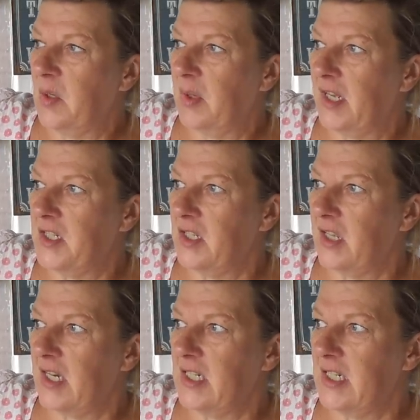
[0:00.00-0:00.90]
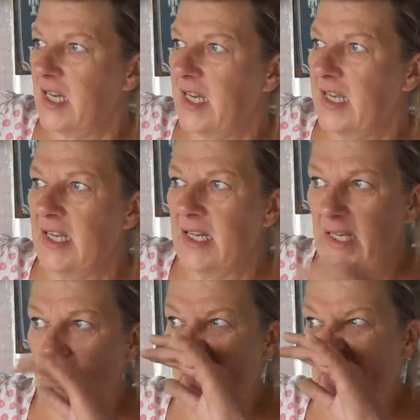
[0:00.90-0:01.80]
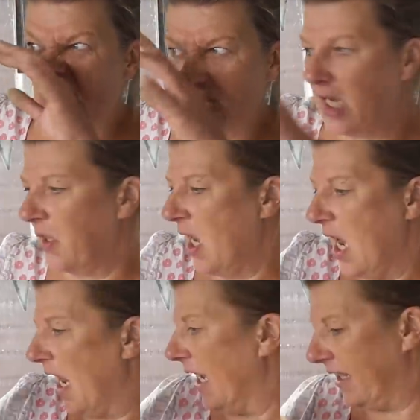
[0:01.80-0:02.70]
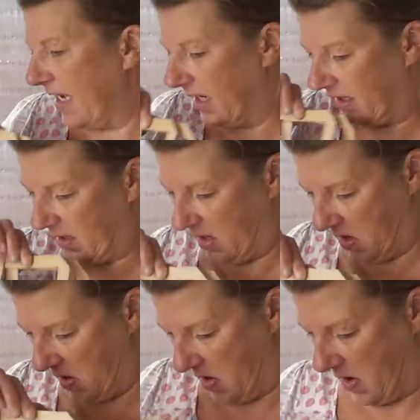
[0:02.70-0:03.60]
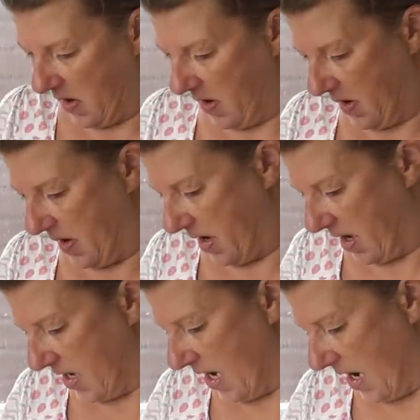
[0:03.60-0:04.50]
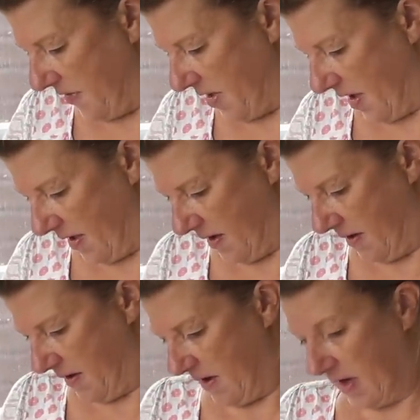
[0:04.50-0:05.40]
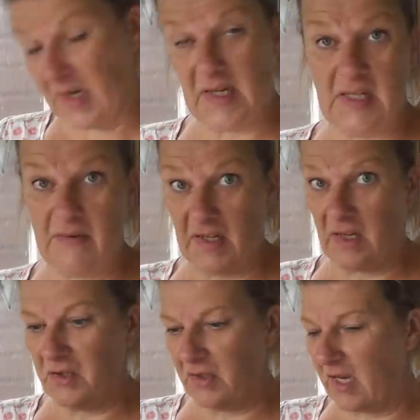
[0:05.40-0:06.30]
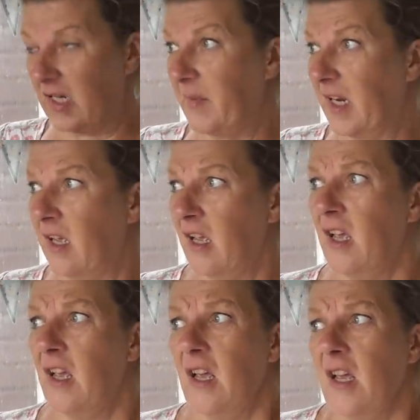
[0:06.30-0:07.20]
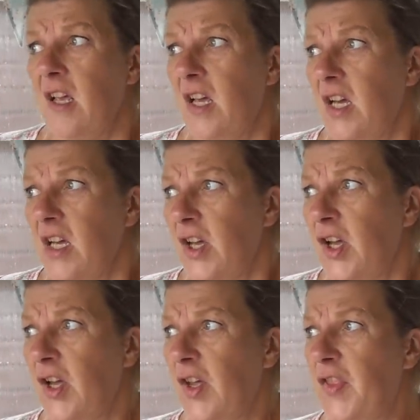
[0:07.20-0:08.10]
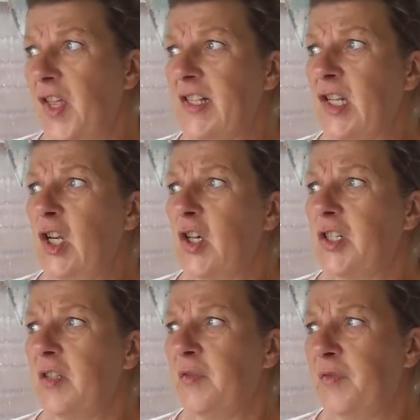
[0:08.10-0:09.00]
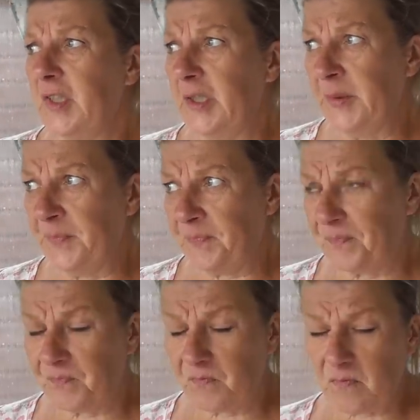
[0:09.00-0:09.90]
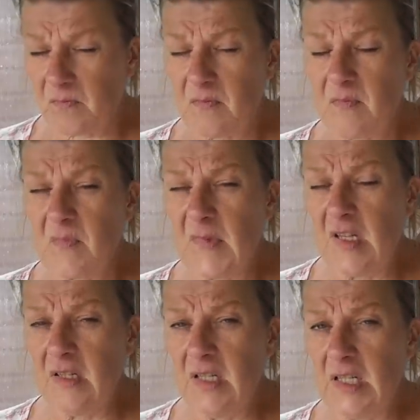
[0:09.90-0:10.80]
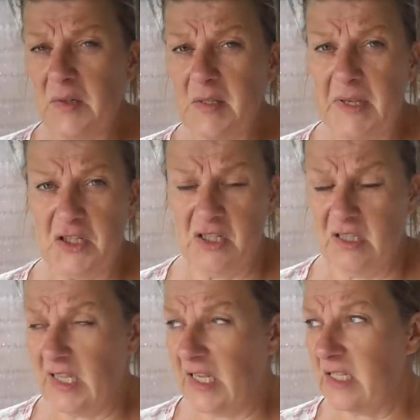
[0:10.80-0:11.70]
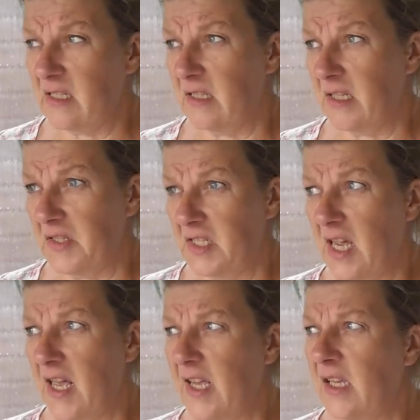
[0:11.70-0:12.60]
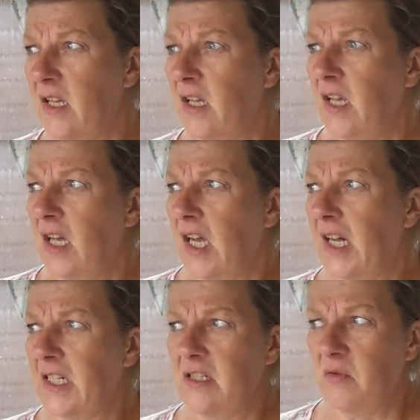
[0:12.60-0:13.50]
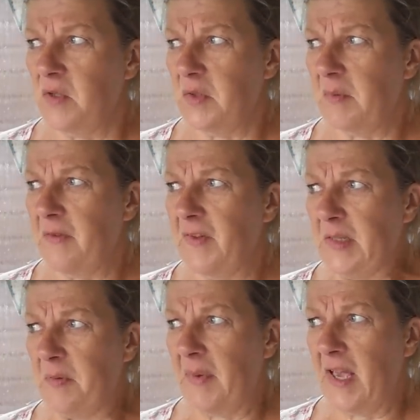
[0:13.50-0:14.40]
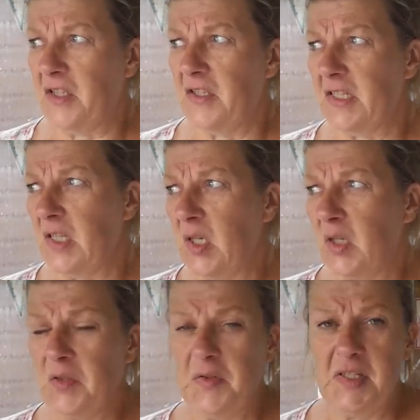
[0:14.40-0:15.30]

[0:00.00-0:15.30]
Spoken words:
Will I do that today? I don't know. I think, yeah, definitely going to do that in a minute. There's a lot of, I was mentioning this the other day and also on my Facebook page, there's a lot of